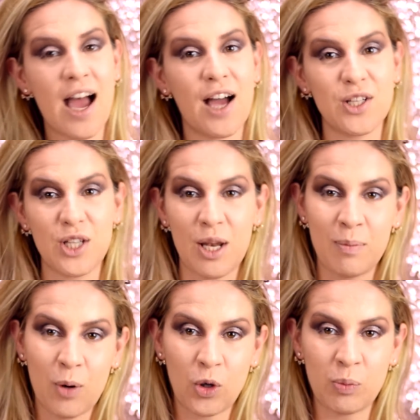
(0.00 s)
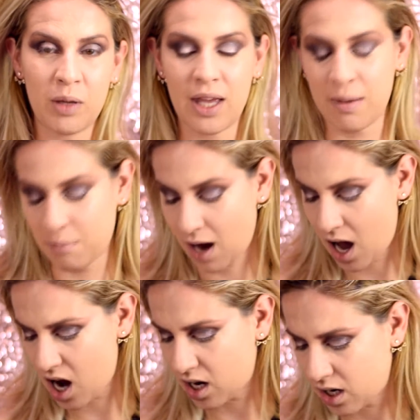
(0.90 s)
actually bought me
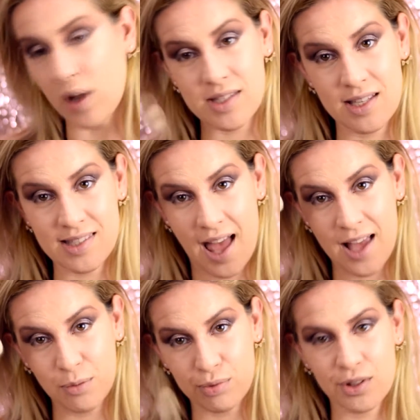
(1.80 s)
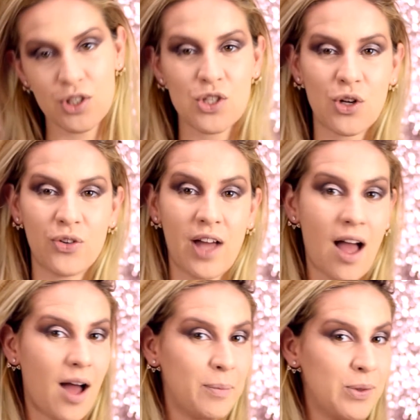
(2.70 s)
MAC 168 brush, so now
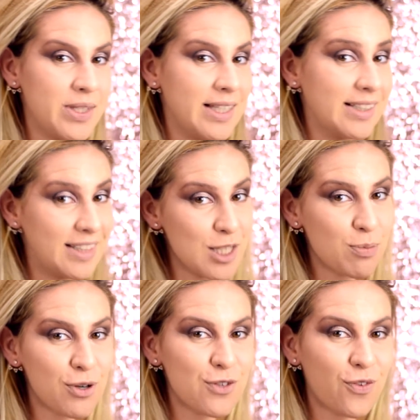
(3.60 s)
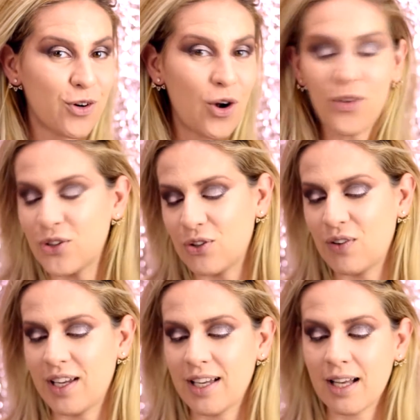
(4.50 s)
I'm using this brush for
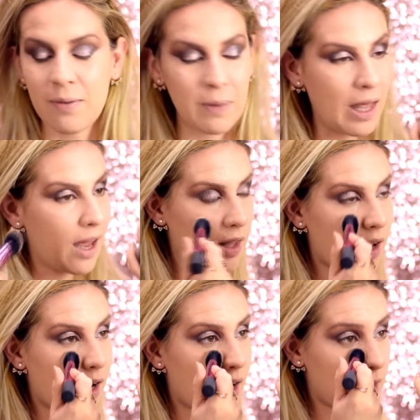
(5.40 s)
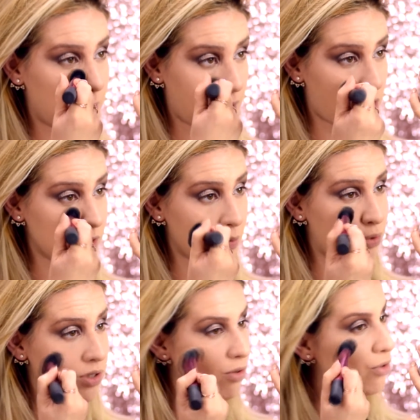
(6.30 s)
contouring. And because the
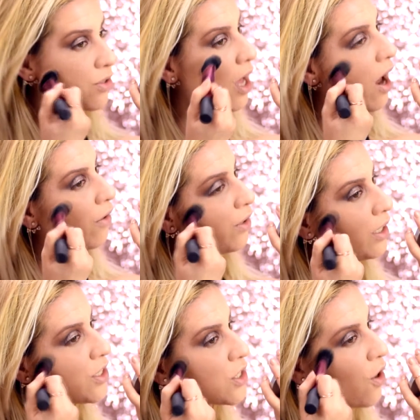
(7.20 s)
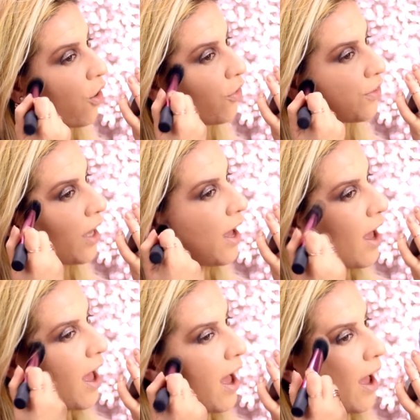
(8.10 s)
bristles are really soft
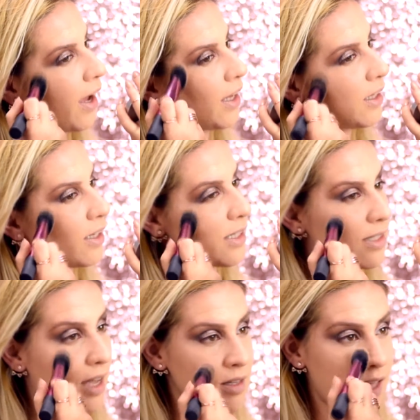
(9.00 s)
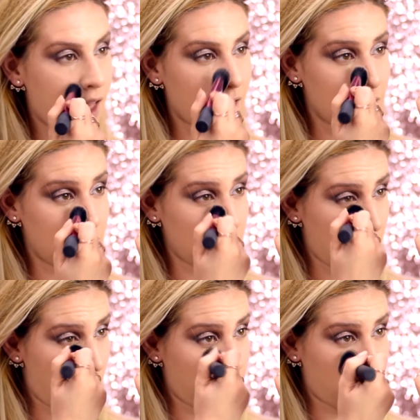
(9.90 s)
and it's nice angle,
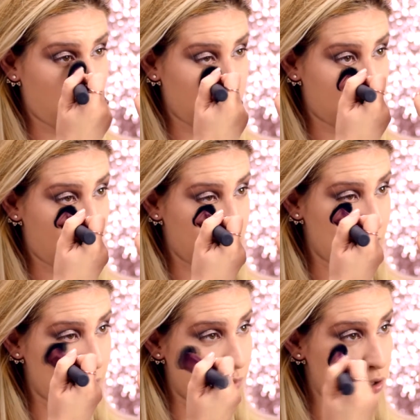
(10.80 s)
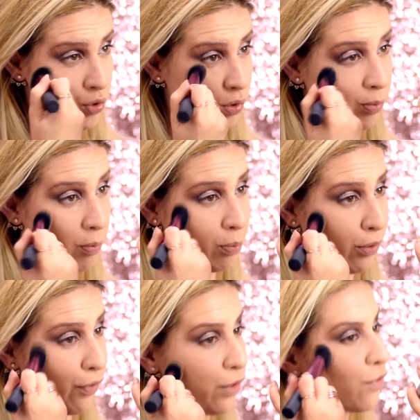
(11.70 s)
I thought that this brush will be
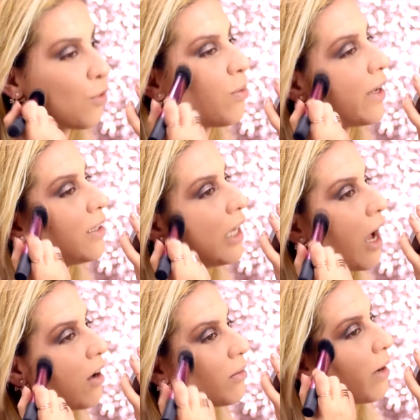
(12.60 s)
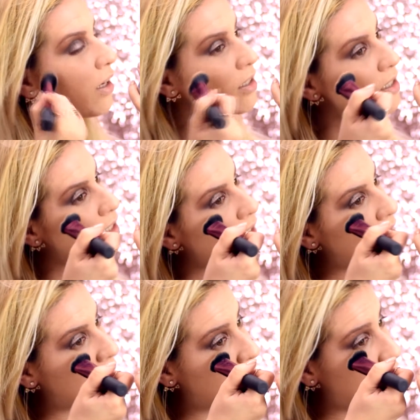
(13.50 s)
perfect for blending out my
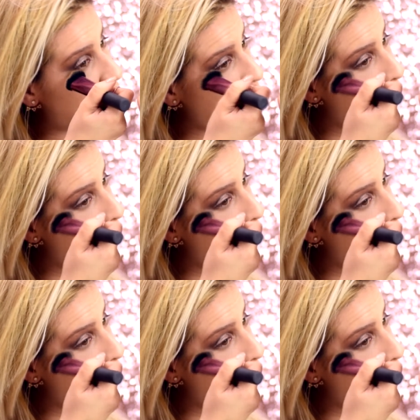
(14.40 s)
concealer.